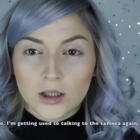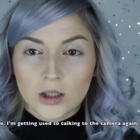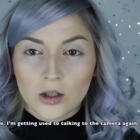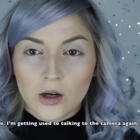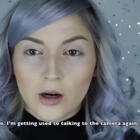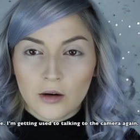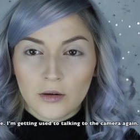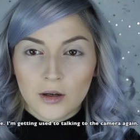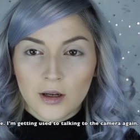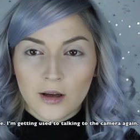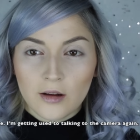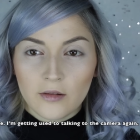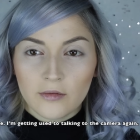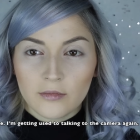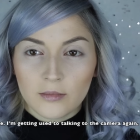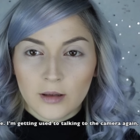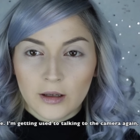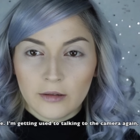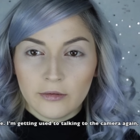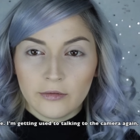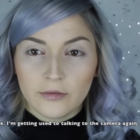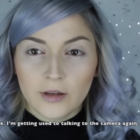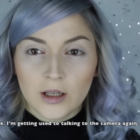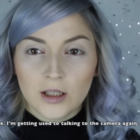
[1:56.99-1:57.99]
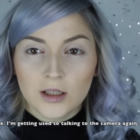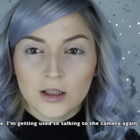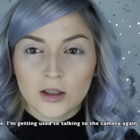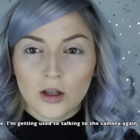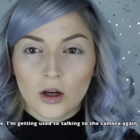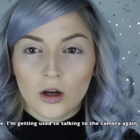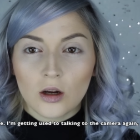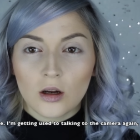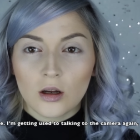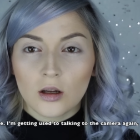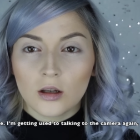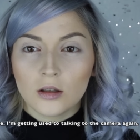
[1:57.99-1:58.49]
so I already have my face
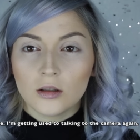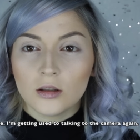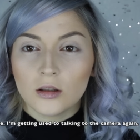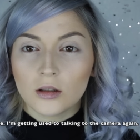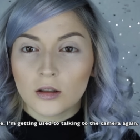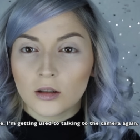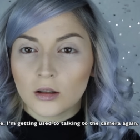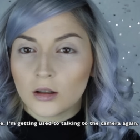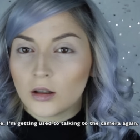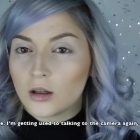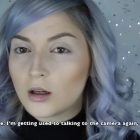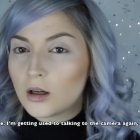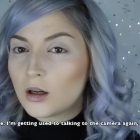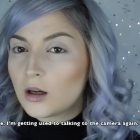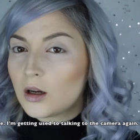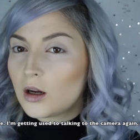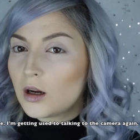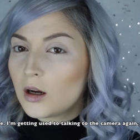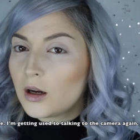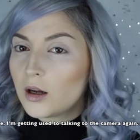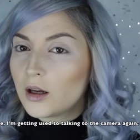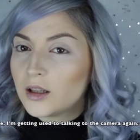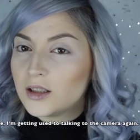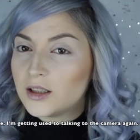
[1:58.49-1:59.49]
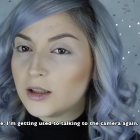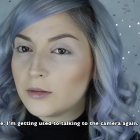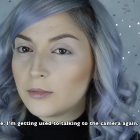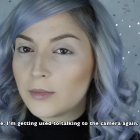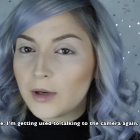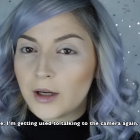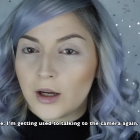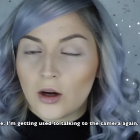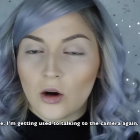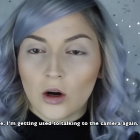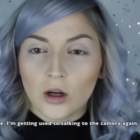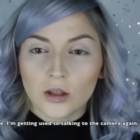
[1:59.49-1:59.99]
on. I did
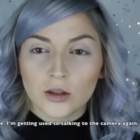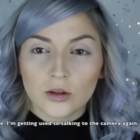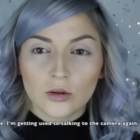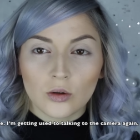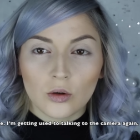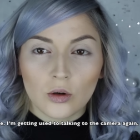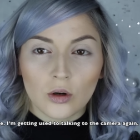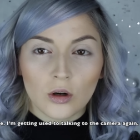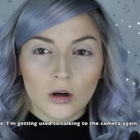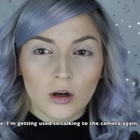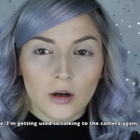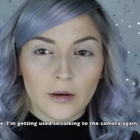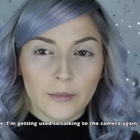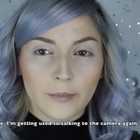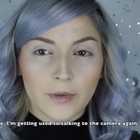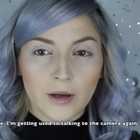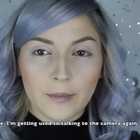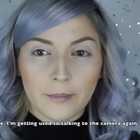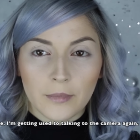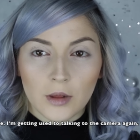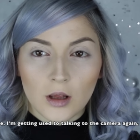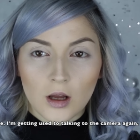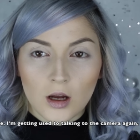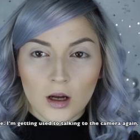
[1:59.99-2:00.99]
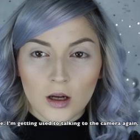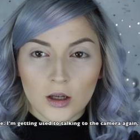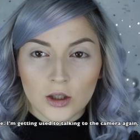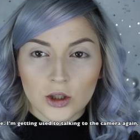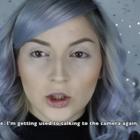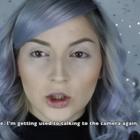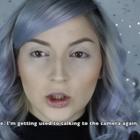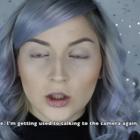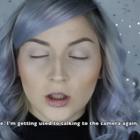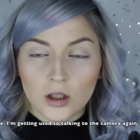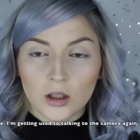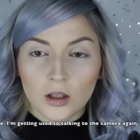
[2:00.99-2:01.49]
my contour and my
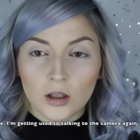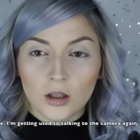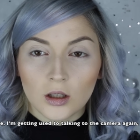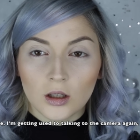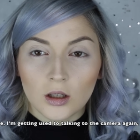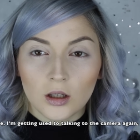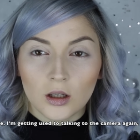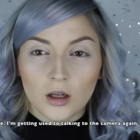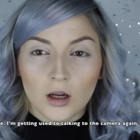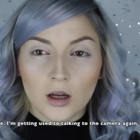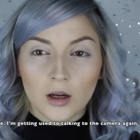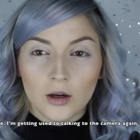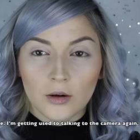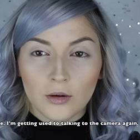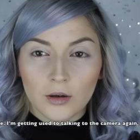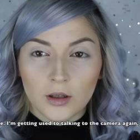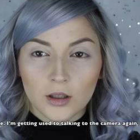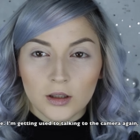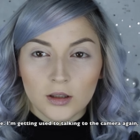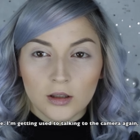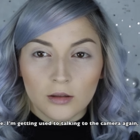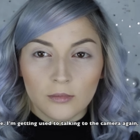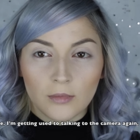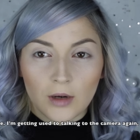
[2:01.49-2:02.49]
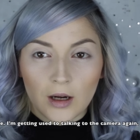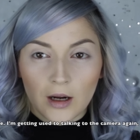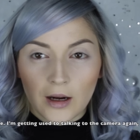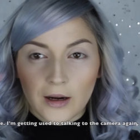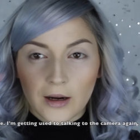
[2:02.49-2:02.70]
blush, and I already did my